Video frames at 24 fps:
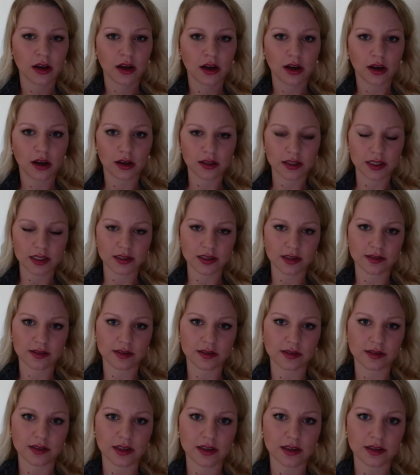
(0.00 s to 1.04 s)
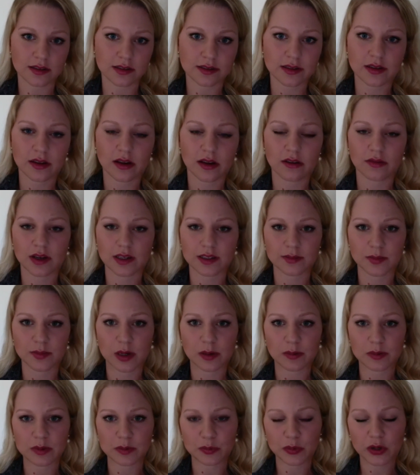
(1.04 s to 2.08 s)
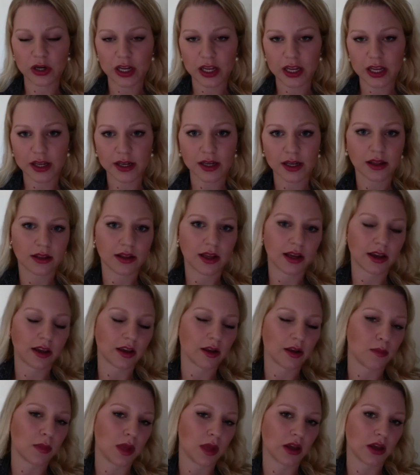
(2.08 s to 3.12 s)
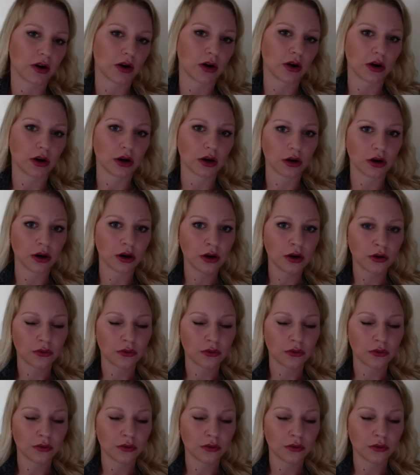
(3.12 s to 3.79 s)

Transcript: Huntington's disease affects mom's brain, and that can make her